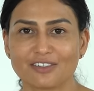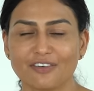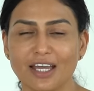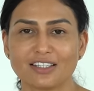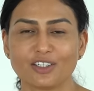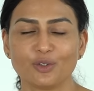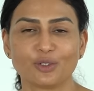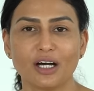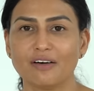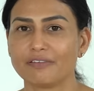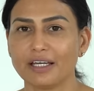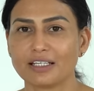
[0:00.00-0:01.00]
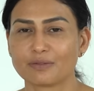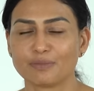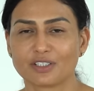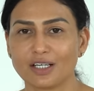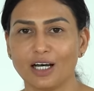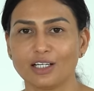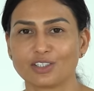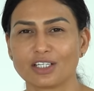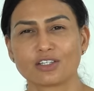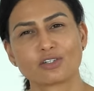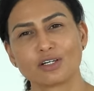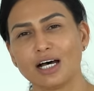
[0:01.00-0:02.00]
Face yoga, face massage
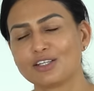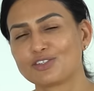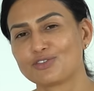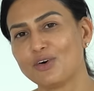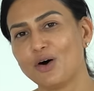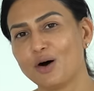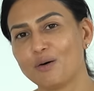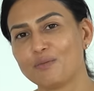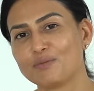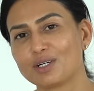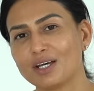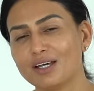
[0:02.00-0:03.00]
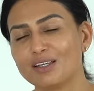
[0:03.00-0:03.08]
has transformed